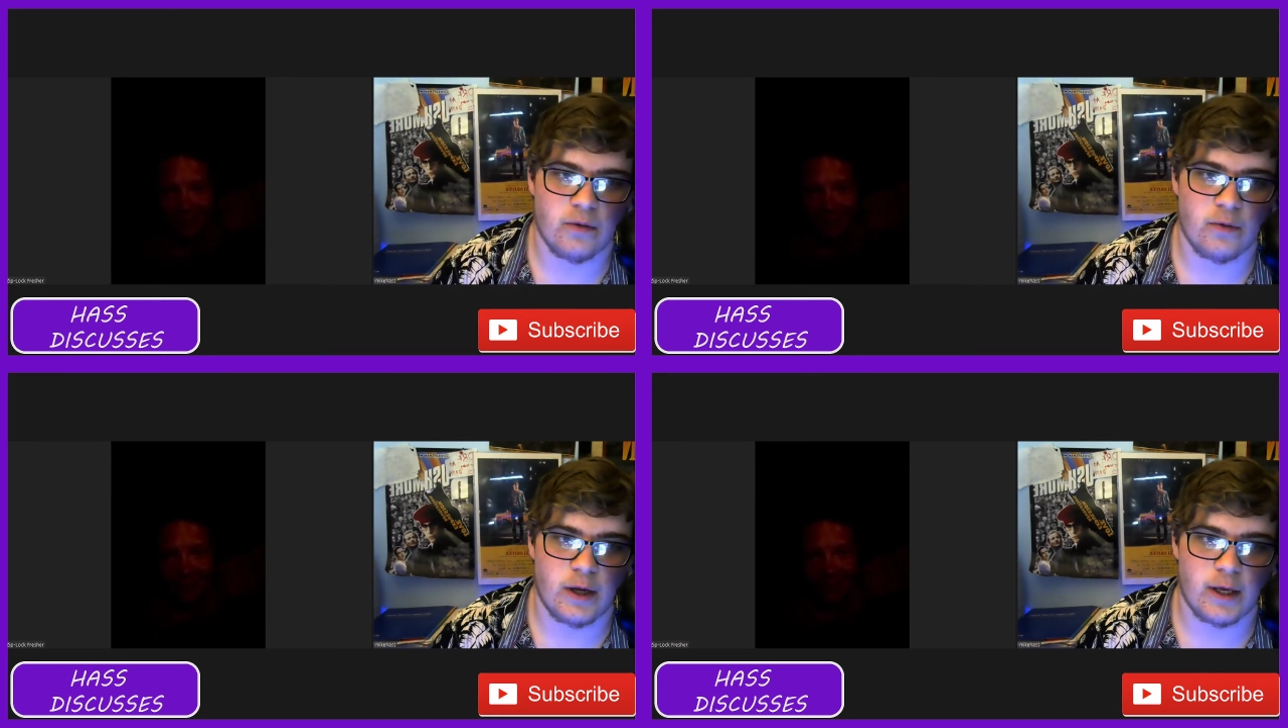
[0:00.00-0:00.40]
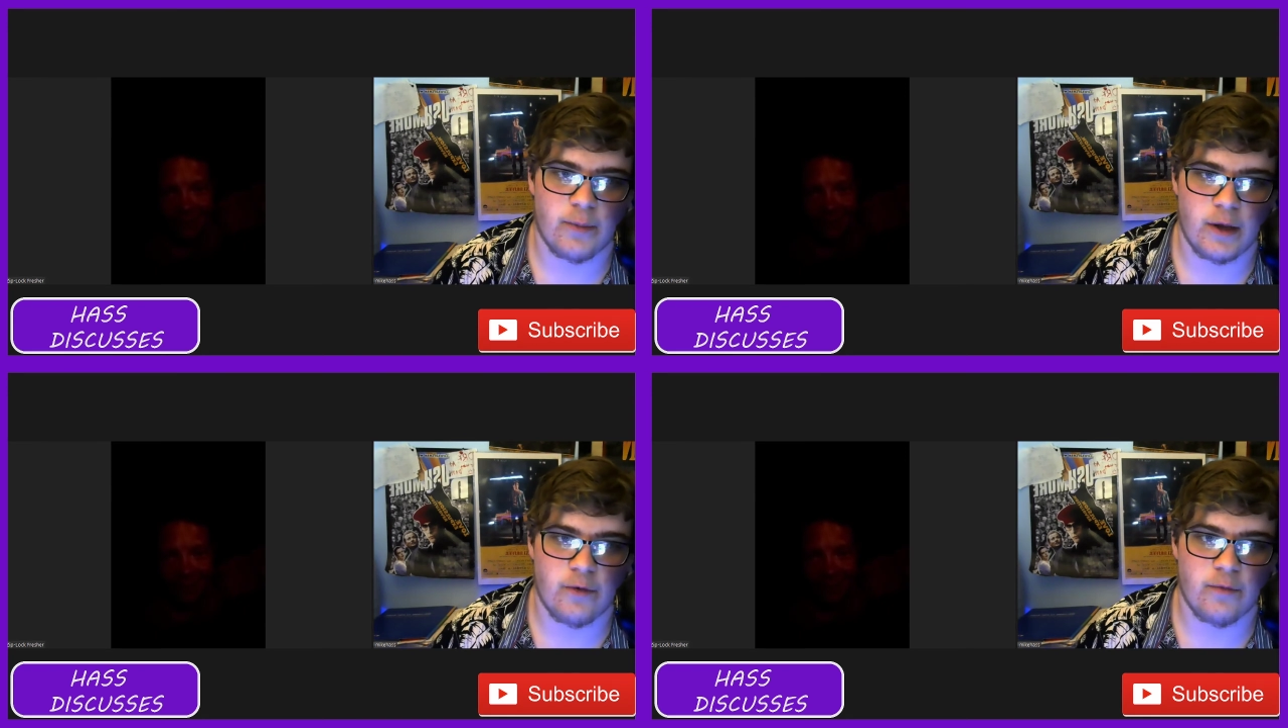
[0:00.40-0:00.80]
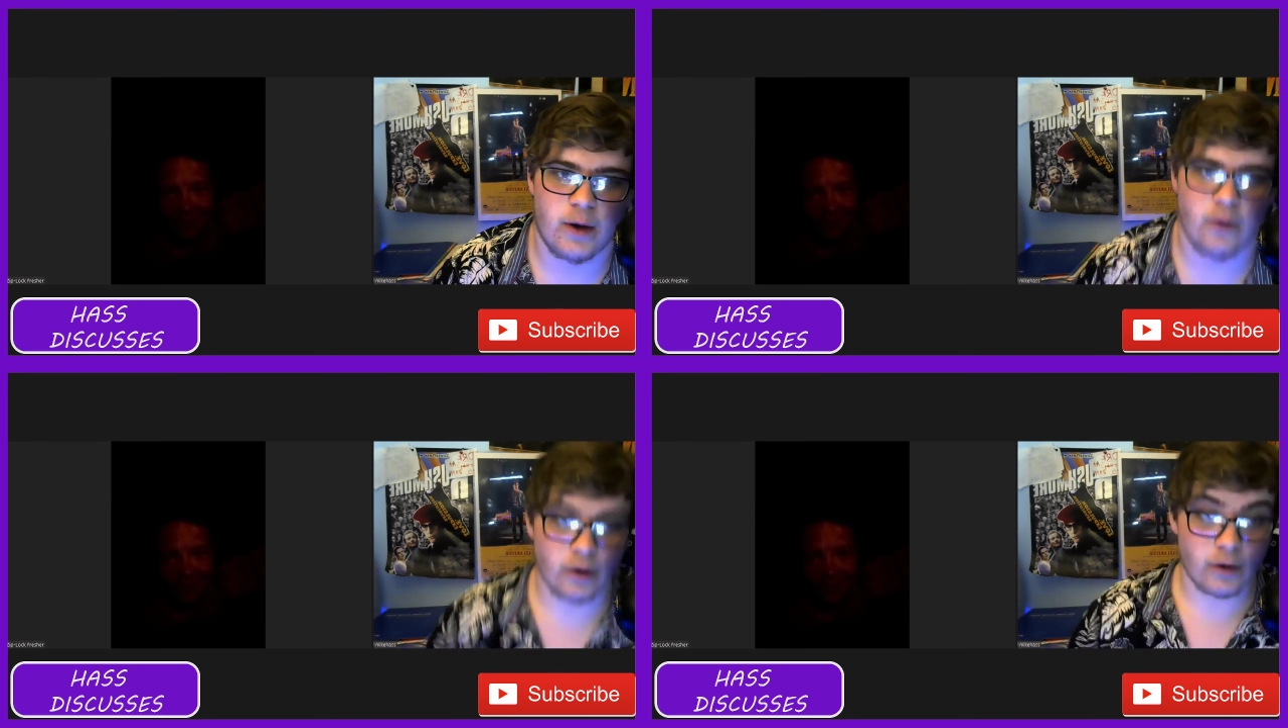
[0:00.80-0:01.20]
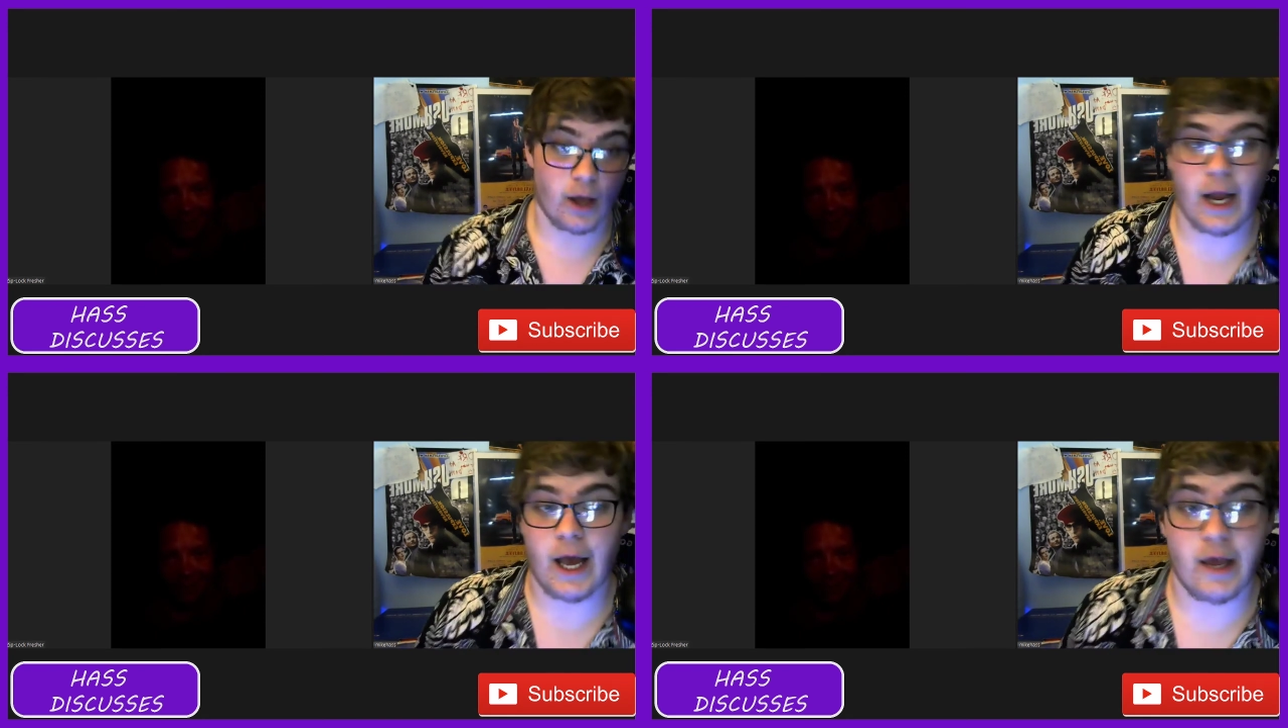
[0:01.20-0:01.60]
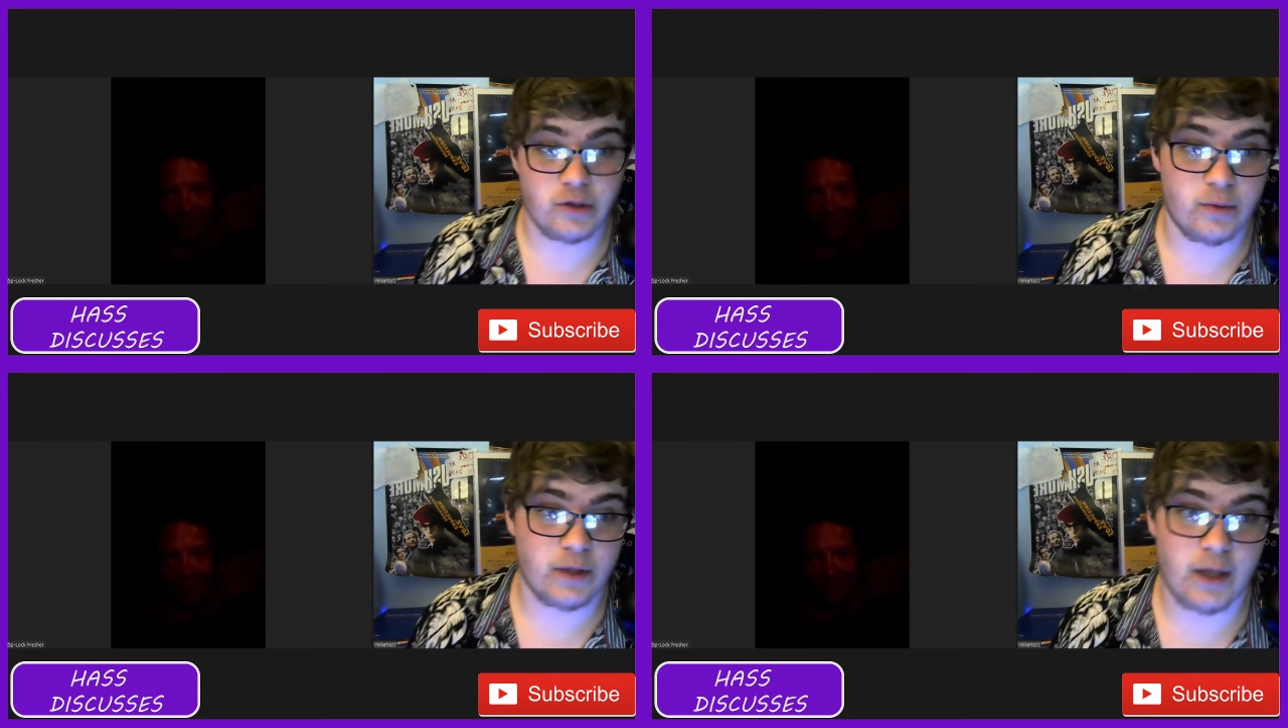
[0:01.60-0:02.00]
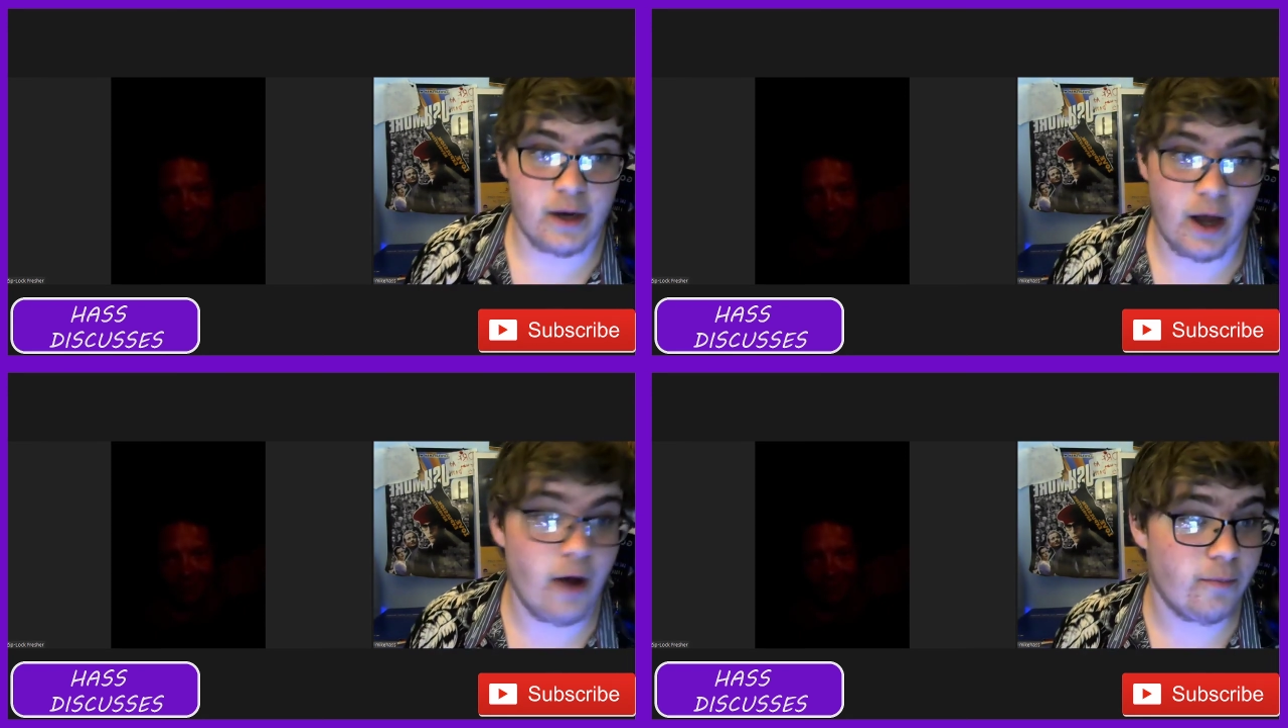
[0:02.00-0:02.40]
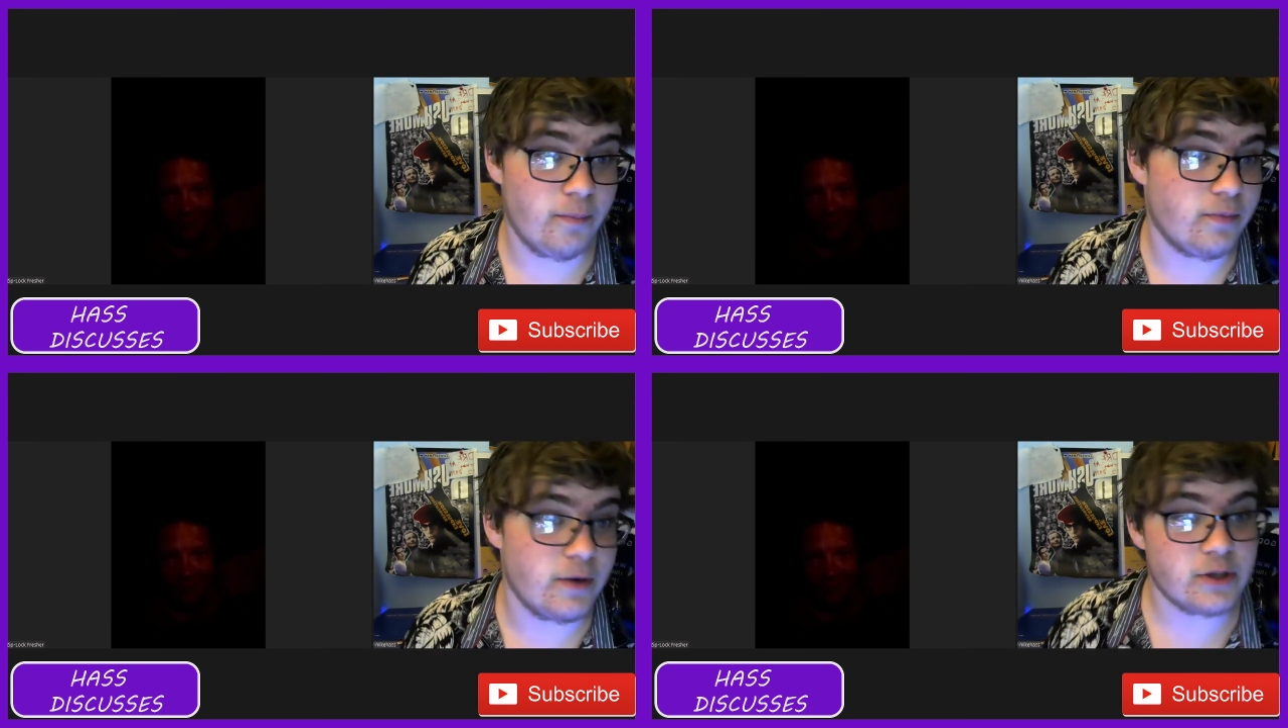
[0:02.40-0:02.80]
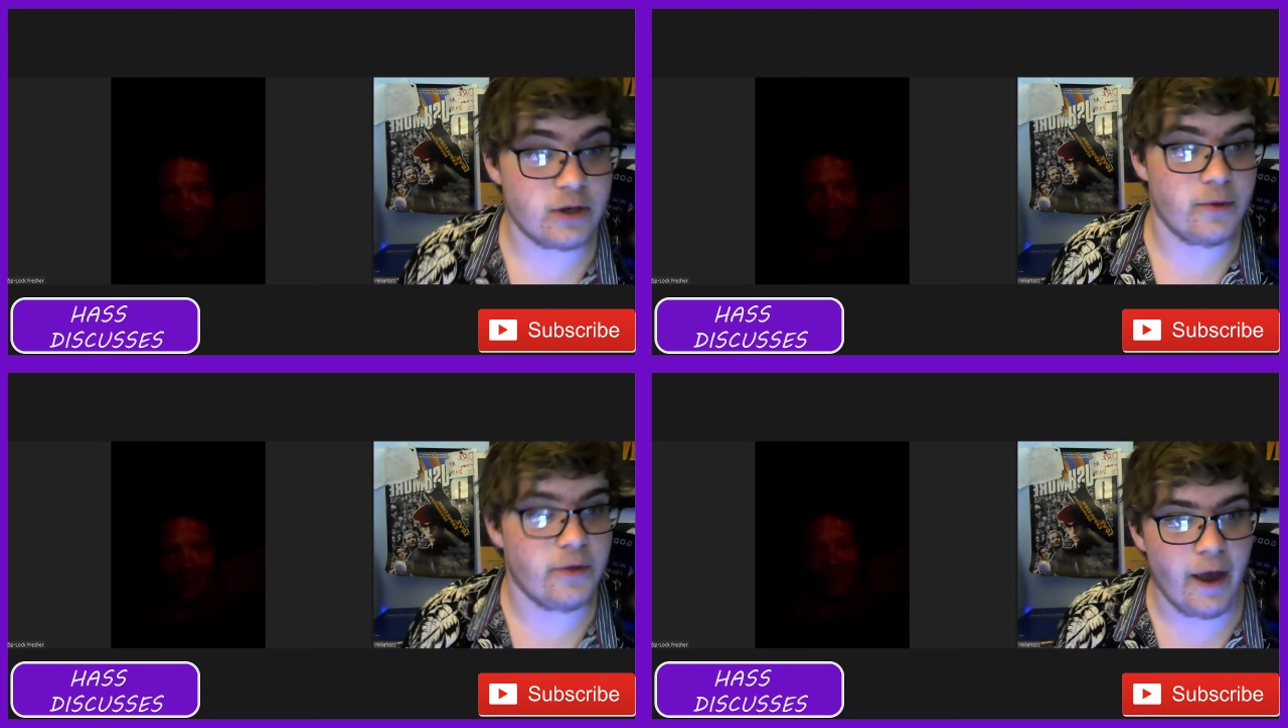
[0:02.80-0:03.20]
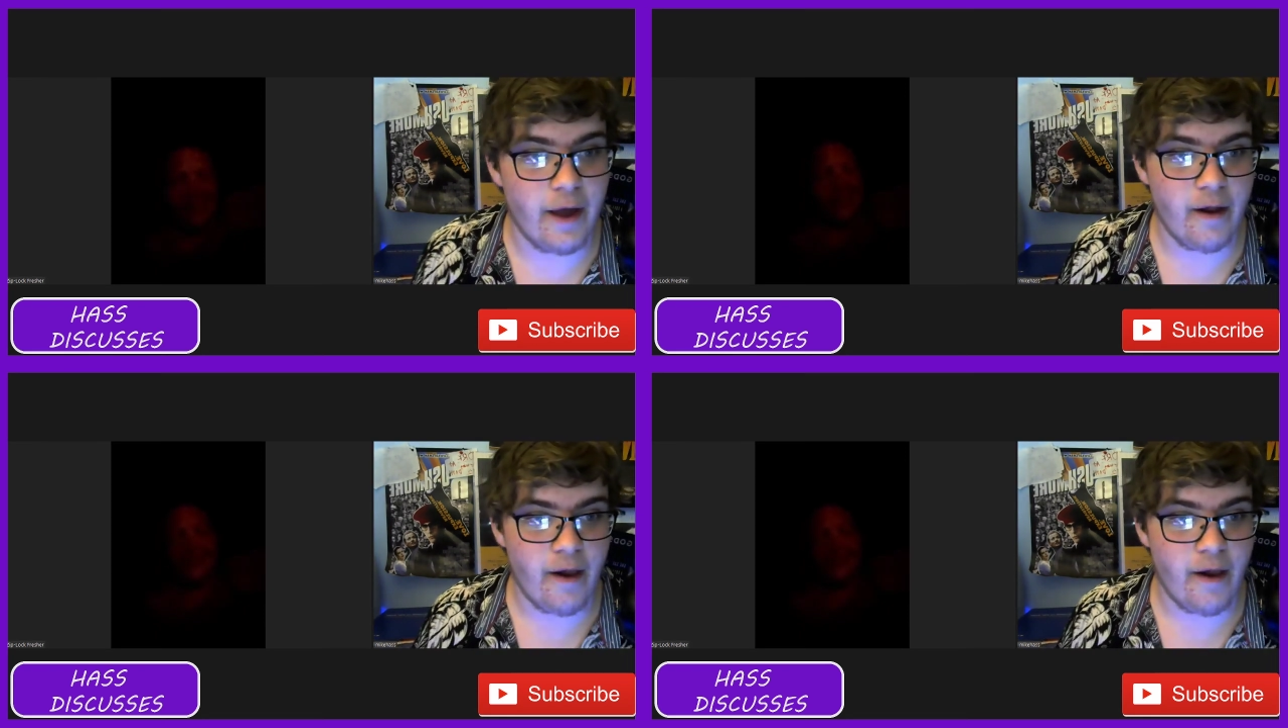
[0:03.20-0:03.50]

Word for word: I get paid for my work, I got you with that. I'll distribute that.